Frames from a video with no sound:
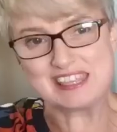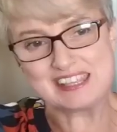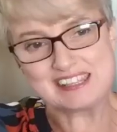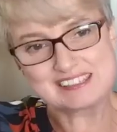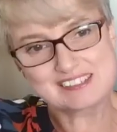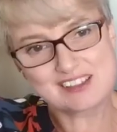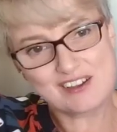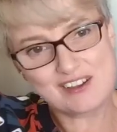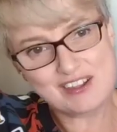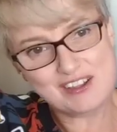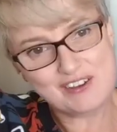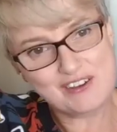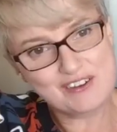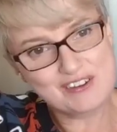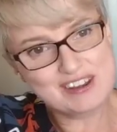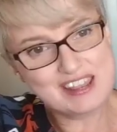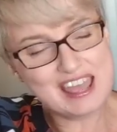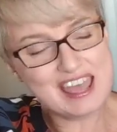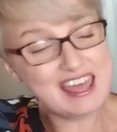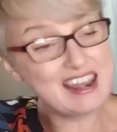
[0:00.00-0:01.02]
things going
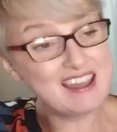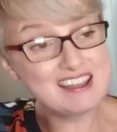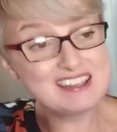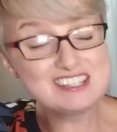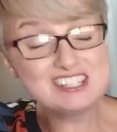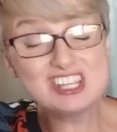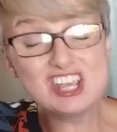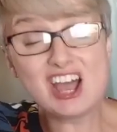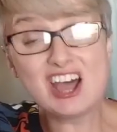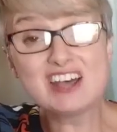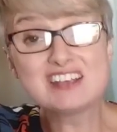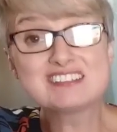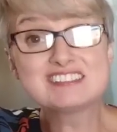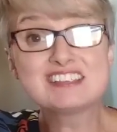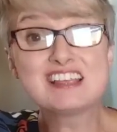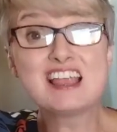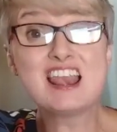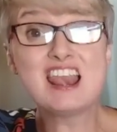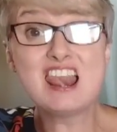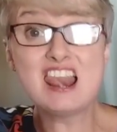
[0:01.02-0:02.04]
on, and I
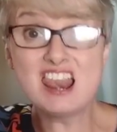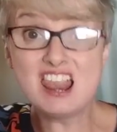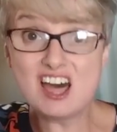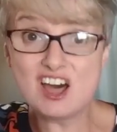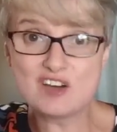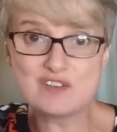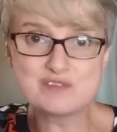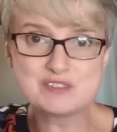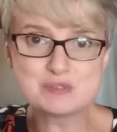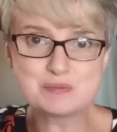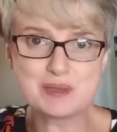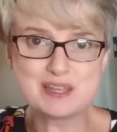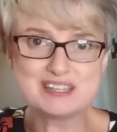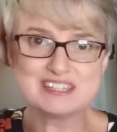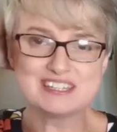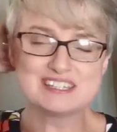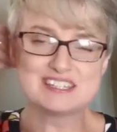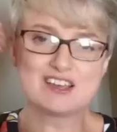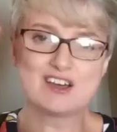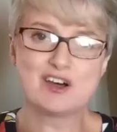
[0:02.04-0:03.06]
just love
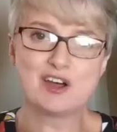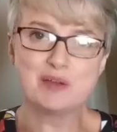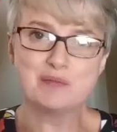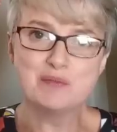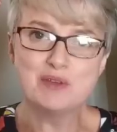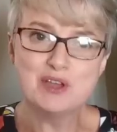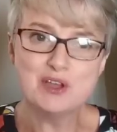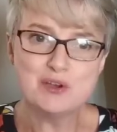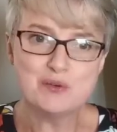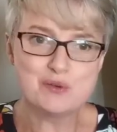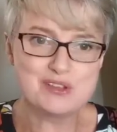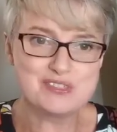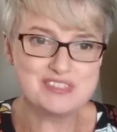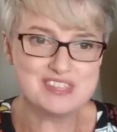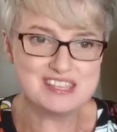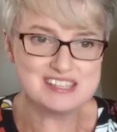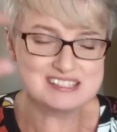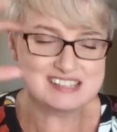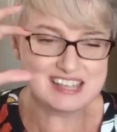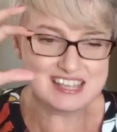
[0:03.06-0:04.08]
spending time with
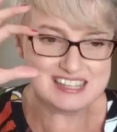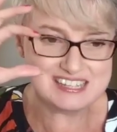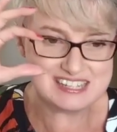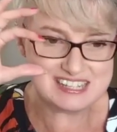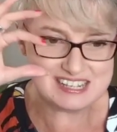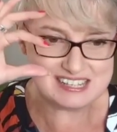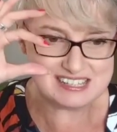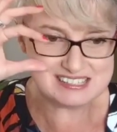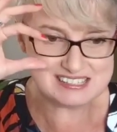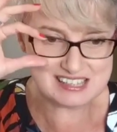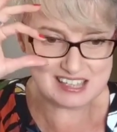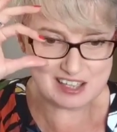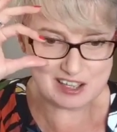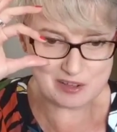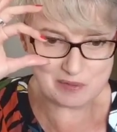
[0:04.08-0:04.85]
these ladies.